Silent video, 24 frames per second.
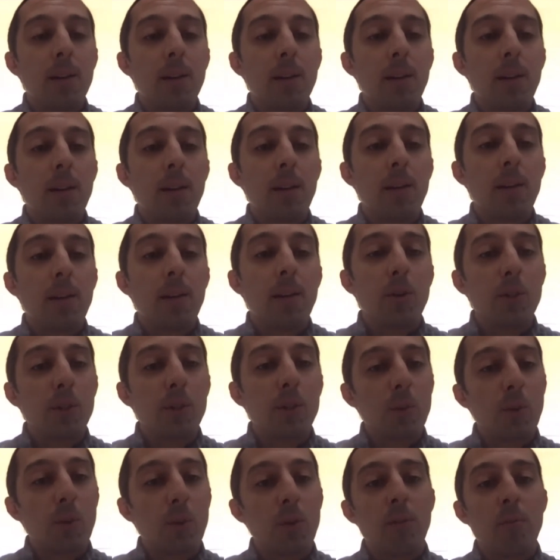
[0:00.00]
there's
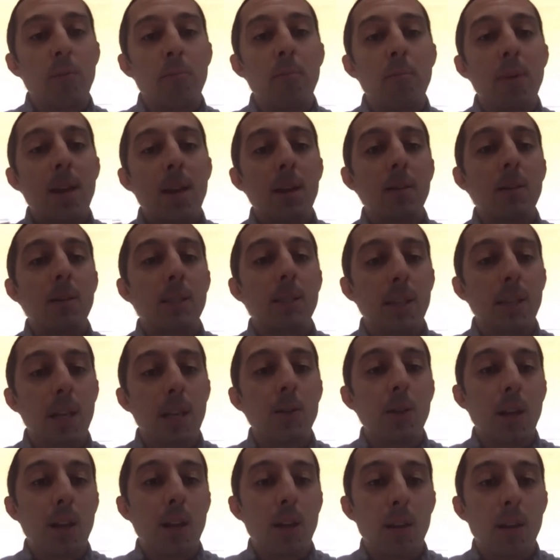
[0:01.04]
sort of a
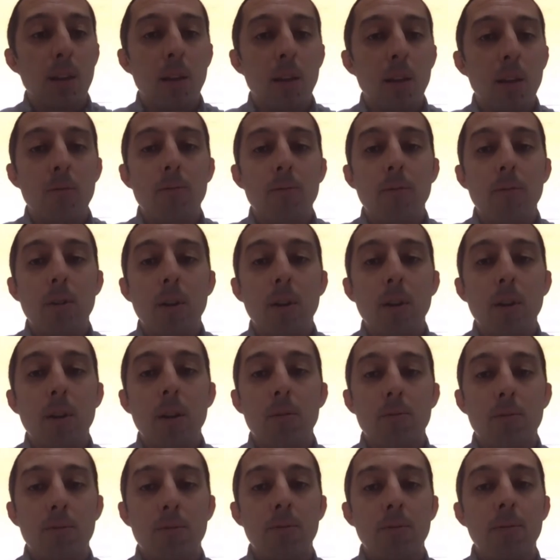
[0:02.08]
medicalization, I think, of
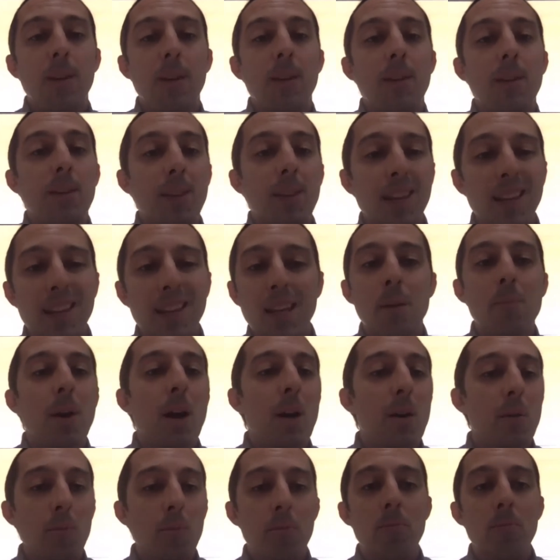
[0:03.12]
thinking
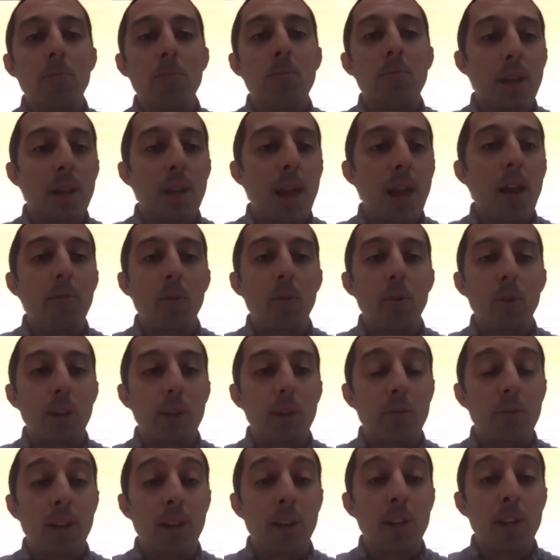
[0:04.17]
about behavioral
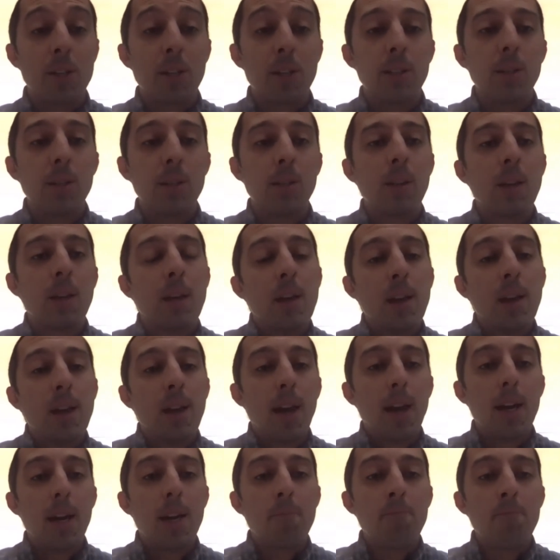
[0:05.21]
interventions
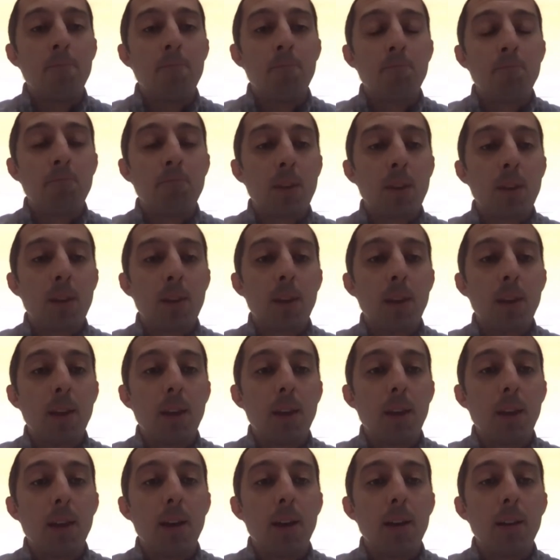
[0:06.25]
in
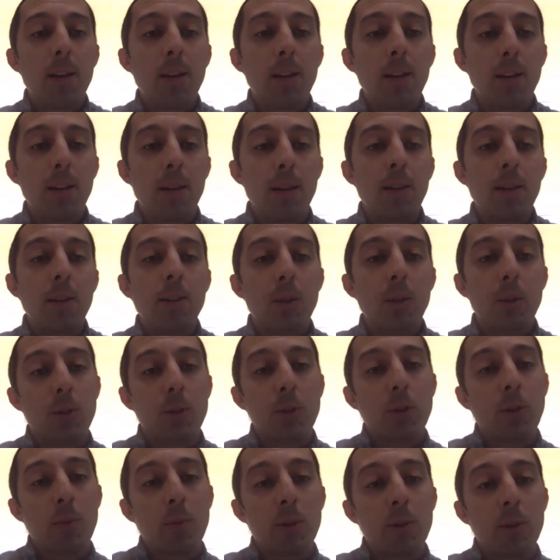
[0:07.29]
the social
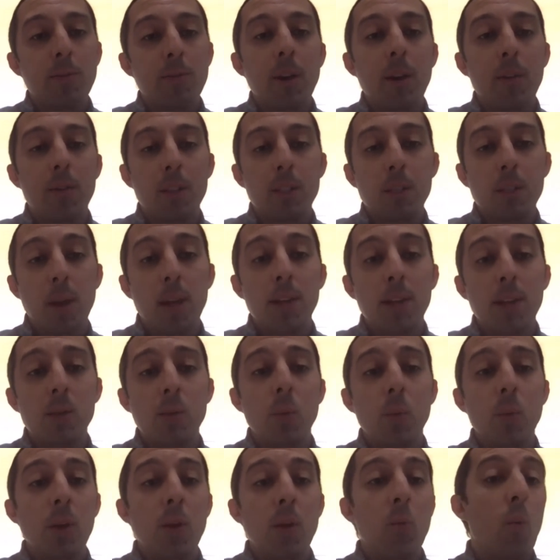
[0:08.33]
determinants of health space.
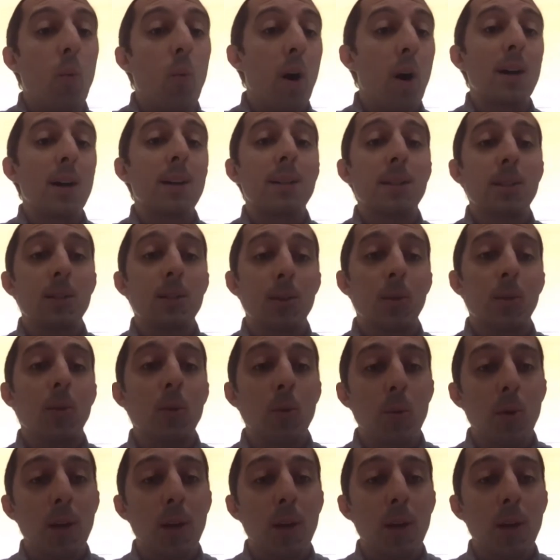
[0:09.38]
We want to